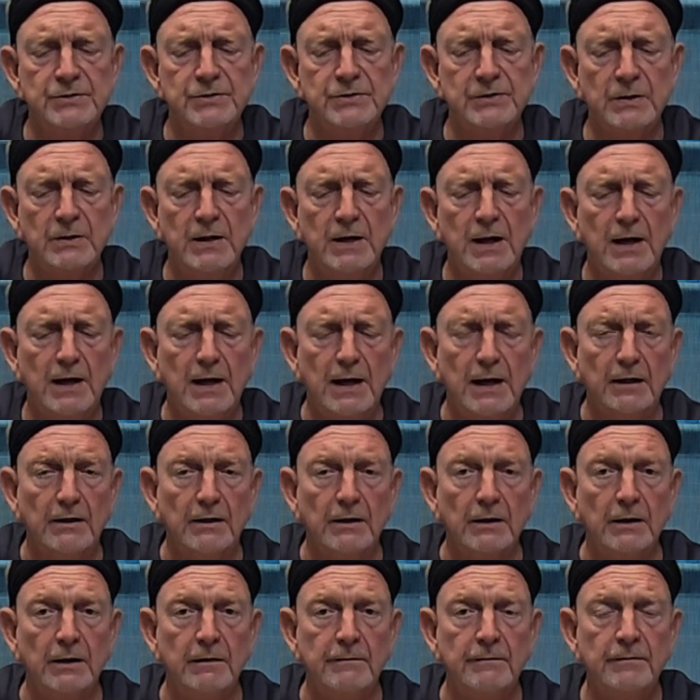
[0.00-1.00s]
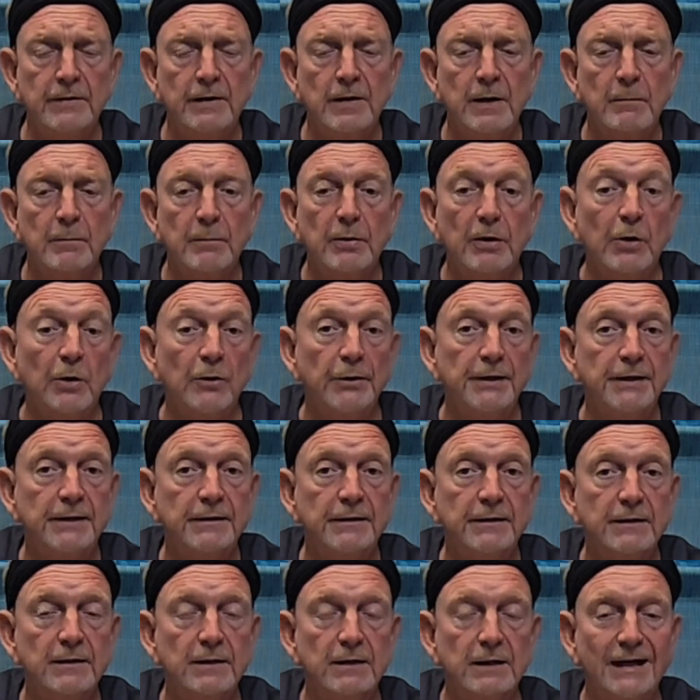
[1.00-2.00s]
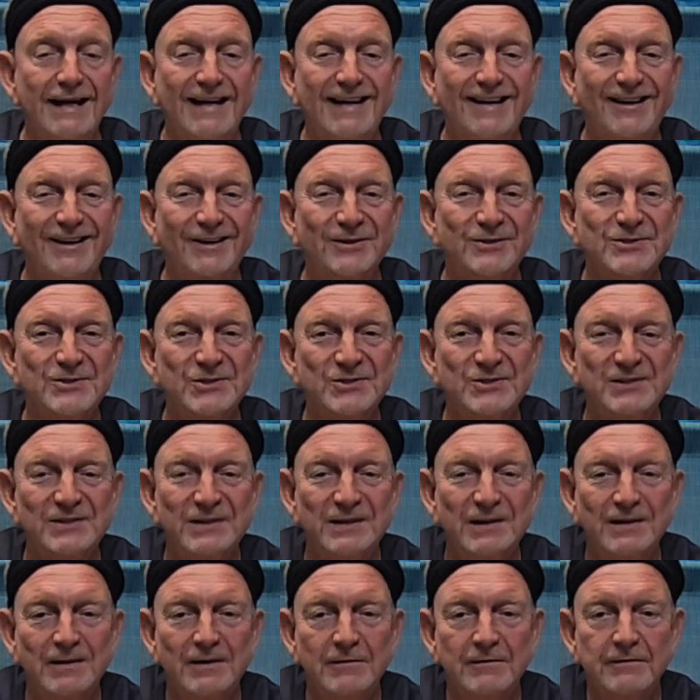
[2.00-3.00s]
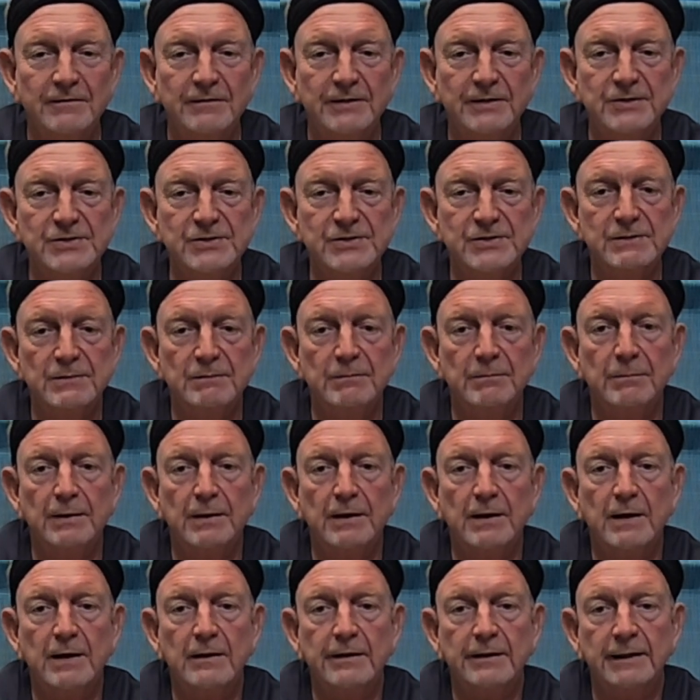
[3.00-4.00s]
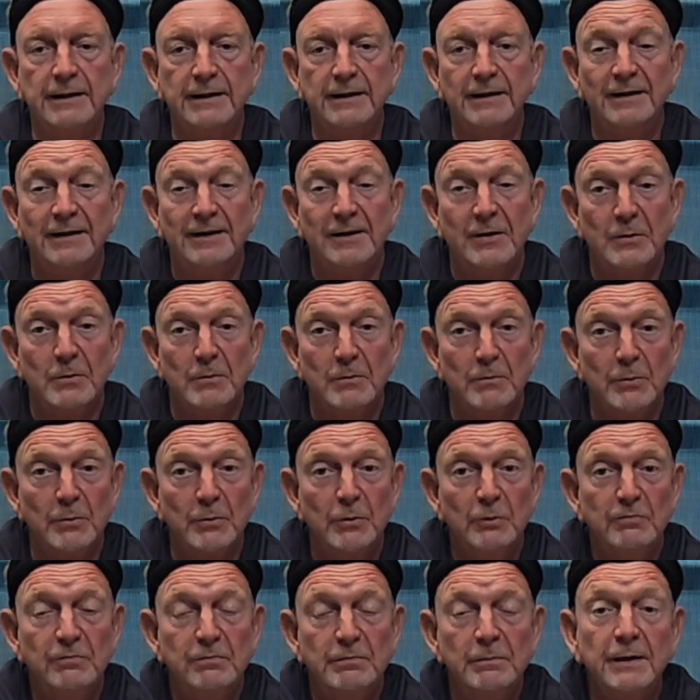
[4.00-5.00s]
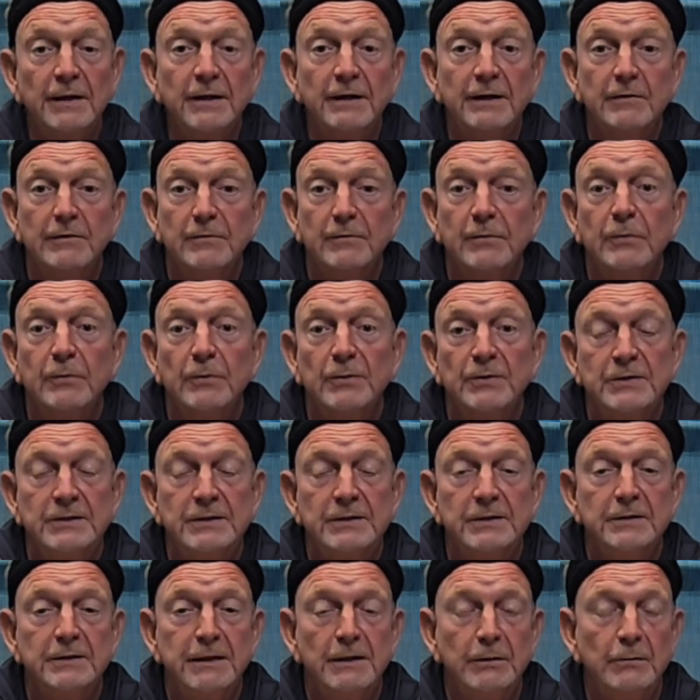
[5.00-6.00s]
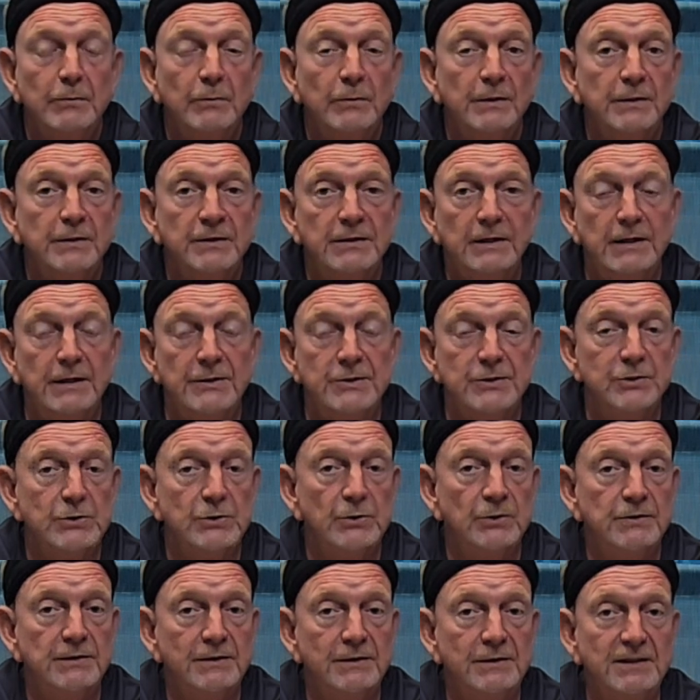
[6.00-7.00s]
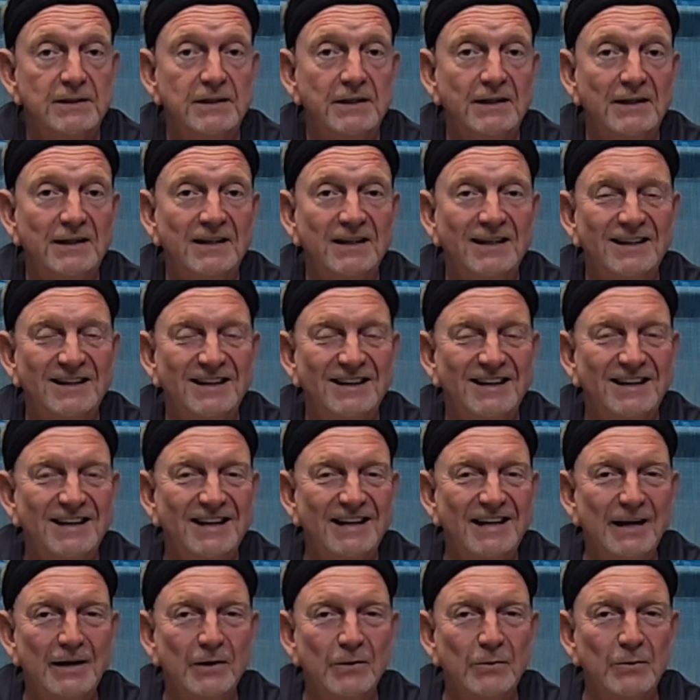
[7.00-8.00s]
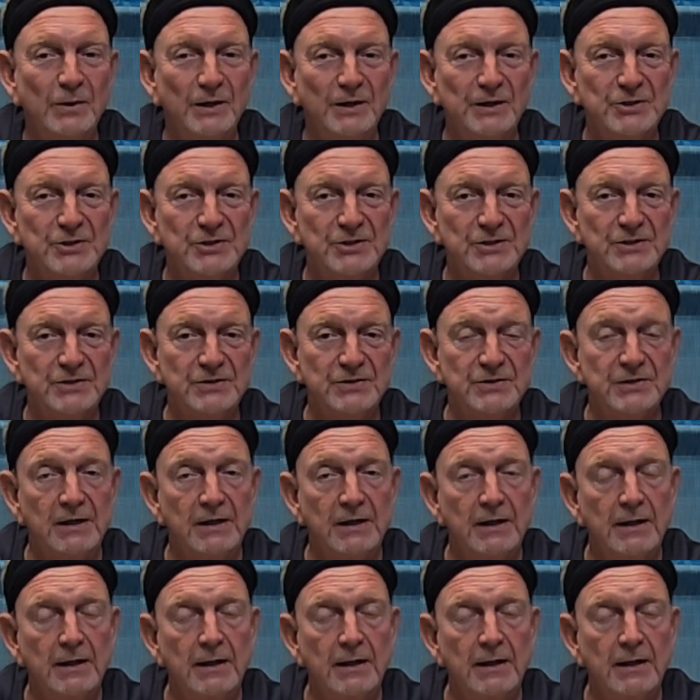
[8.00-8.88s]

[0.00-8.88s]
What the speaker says: So I love parting the clouds, very symbolic movement for dealing with uncertainty and questions.